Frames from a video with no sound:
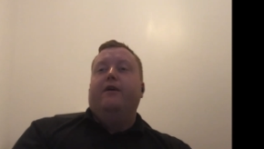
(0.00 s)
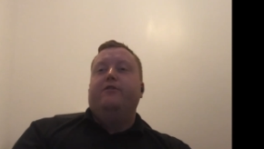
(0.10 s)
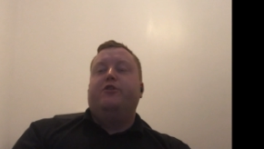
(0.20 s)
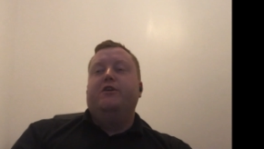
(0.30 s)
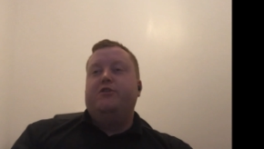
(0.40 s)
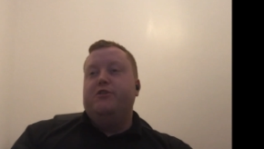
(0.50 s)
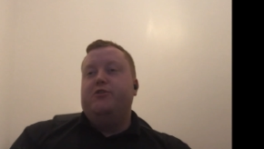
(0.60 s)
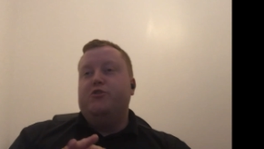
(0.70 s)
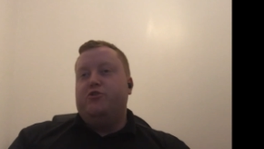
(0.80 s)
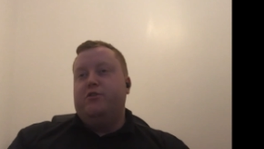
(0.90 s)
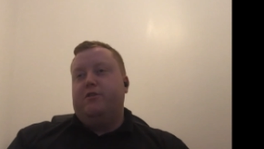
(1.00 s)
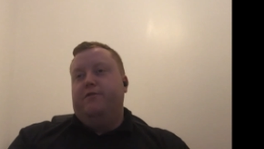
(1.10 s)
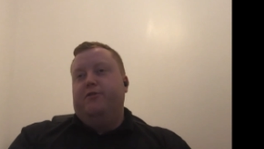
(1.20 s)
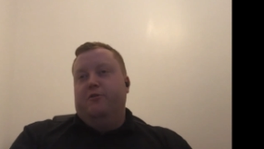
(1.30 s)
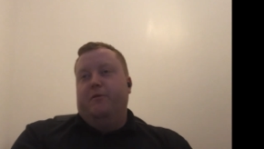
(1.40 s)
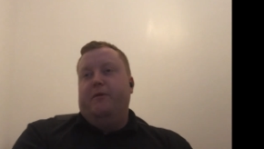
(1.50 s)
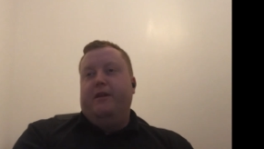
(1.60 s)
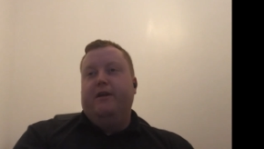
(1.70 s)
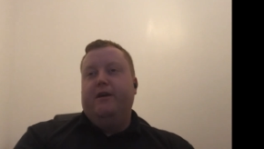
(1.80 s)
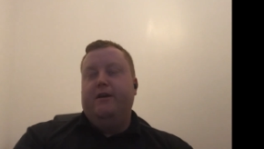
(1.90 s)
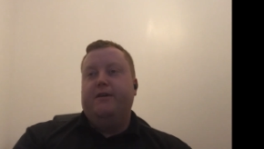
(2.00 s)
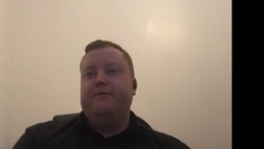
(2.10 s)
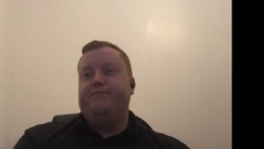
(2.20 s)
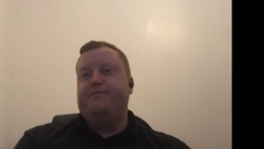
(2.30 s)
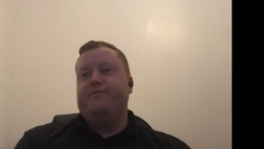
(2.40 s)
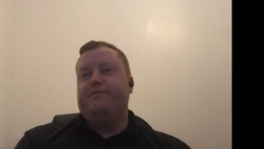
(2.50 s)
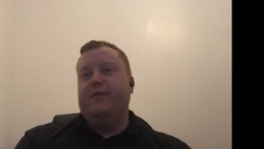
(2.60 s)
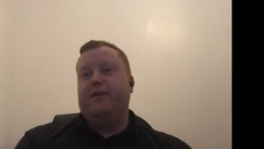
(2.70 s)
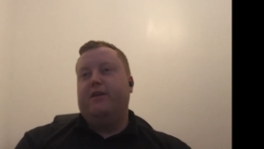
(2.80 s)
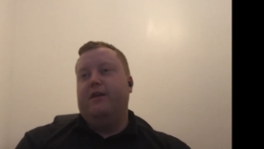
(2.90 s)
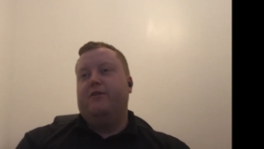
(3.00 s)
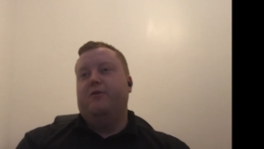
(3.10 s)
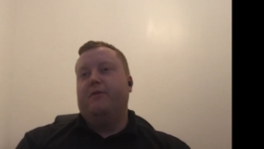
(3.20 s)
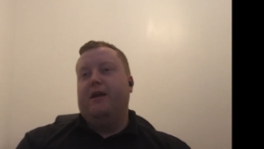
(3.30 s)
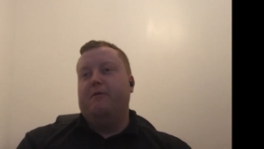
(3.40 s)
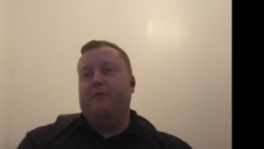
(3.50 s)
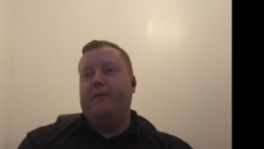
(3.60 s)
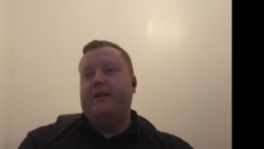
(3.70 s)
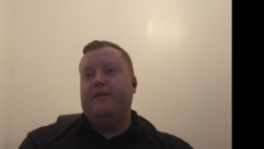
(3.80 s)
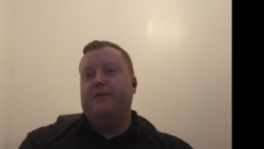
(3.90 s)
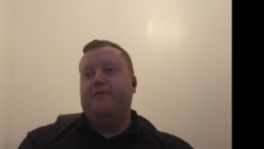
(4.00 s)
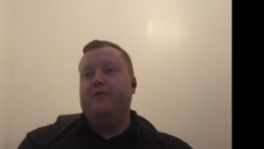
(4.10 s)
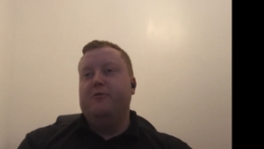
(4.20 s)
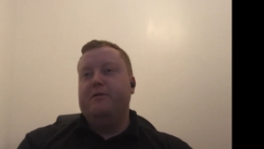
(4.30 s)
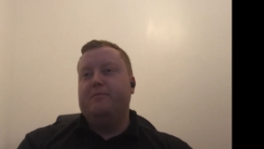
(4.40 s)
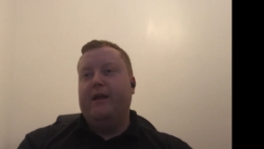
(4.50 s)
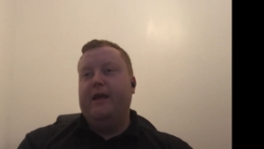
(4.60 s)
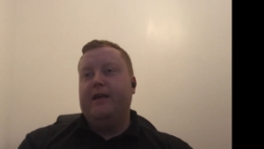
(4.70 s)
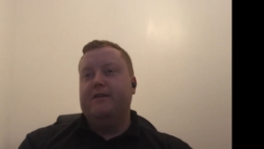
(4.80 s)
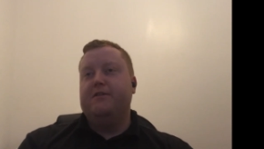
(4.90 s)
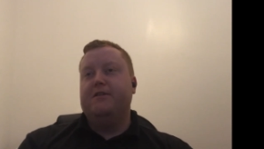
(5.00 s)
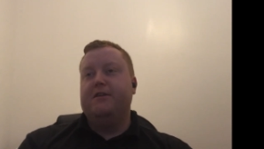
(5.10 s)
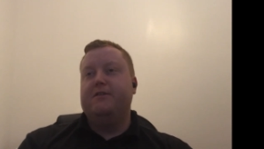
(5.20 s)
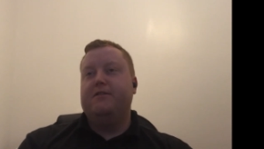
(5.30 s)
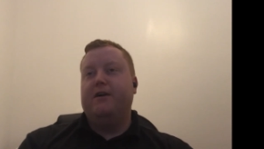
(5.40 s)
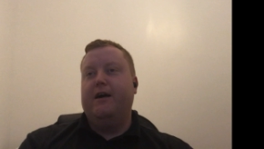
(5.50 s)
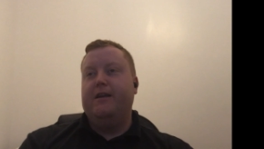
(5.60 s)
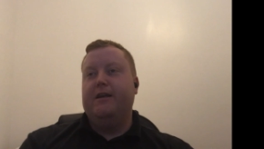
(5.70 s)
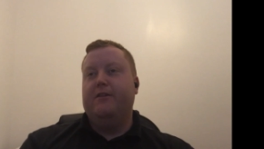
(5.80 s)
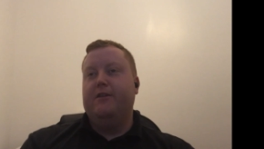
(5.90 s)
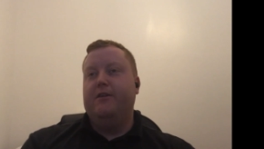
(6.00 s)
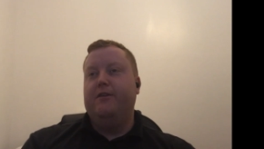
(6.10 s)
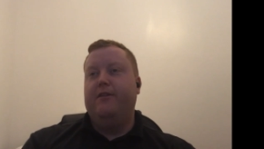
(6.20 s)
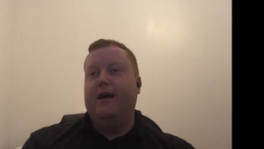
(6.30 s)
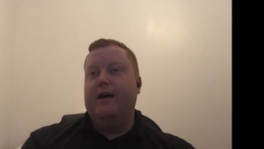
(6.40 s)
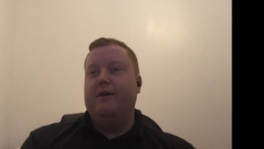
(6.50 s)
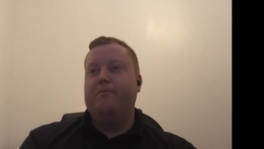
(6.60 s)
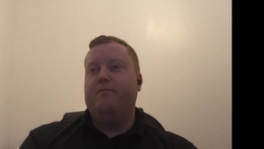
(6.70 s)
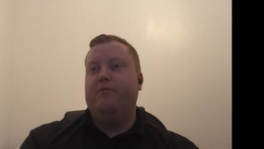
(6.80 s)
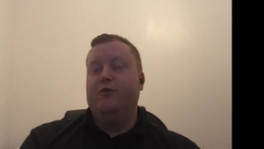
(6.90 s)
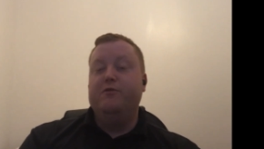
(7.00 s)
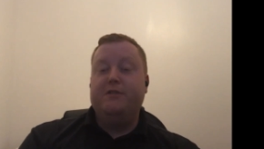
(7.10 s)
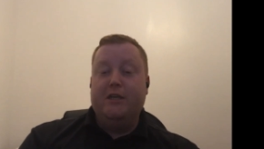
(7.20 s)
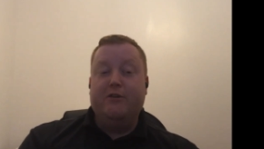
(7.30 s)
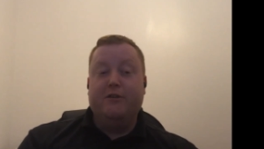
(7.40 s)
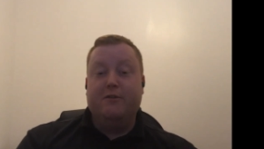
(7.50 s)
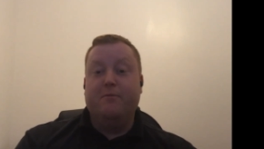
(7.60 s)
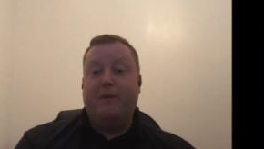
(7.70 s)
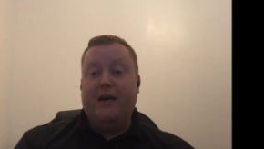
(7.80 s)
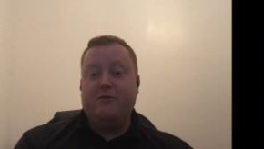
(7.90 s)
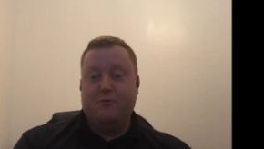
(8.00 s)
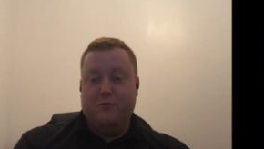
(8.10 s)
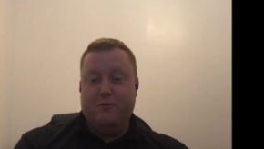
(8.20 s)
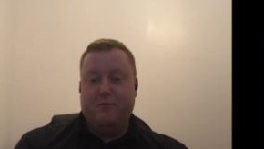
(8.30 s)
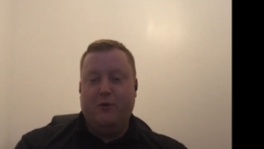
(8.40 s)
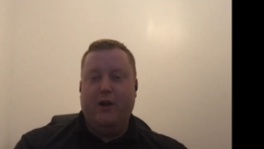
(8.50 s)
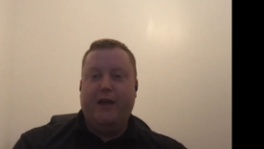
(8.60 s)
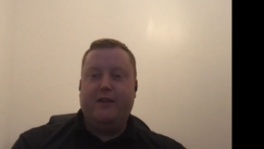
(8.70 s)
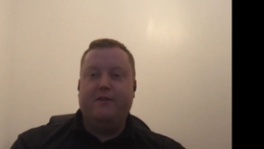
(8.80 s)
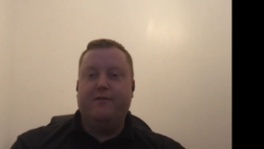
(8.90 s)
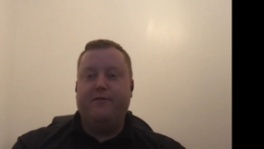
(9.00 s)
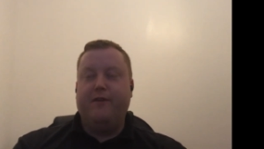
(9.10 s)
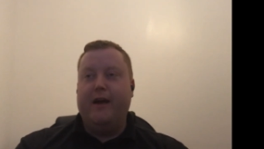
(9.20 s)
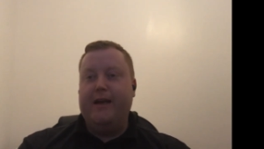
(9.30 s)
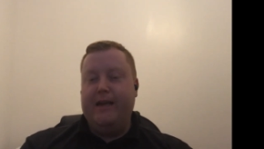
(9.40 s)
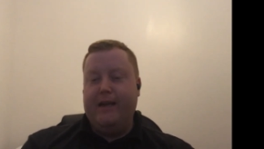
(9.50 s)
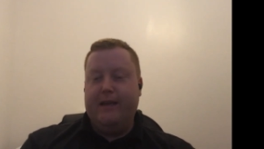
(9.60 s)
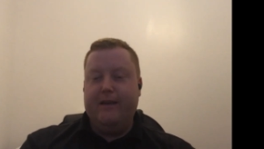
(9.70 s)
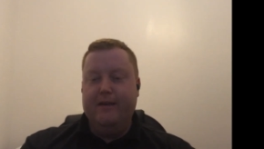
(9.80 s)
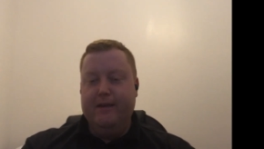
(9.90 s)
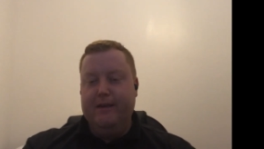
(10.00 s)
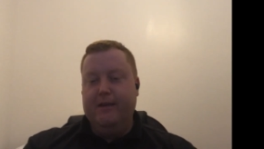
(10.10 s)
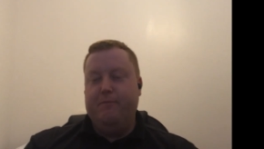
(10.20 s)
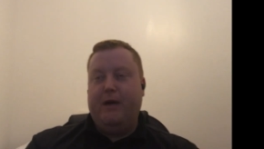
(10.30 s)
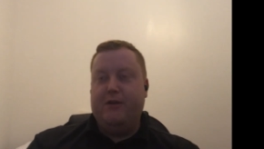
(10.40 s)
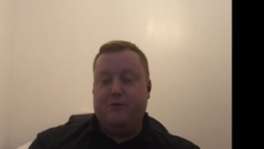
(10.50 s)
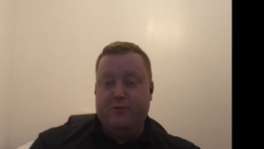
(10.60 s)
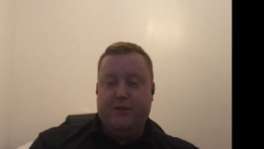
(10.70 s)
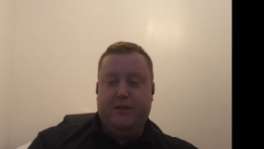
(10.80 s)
So it's not just the film. I mean, it's complicated. But basically, the film is playing into this idea that those series of battles were like defining battles